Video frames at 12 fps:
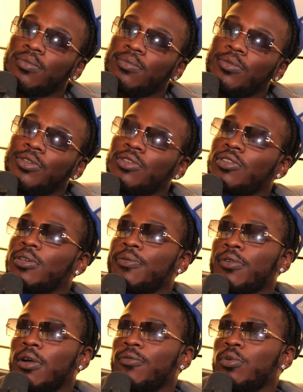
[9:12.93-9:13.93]
music's
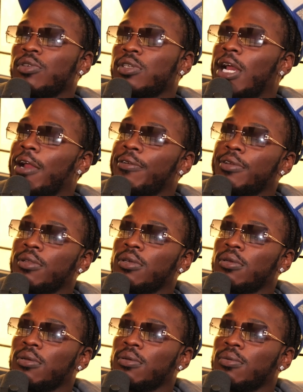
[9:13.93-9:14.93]
something I've always carried
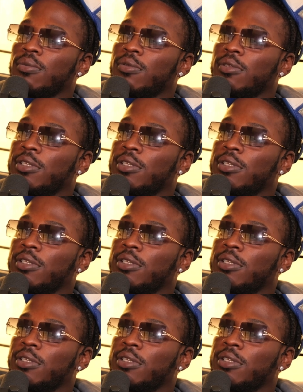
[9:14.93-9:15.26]
to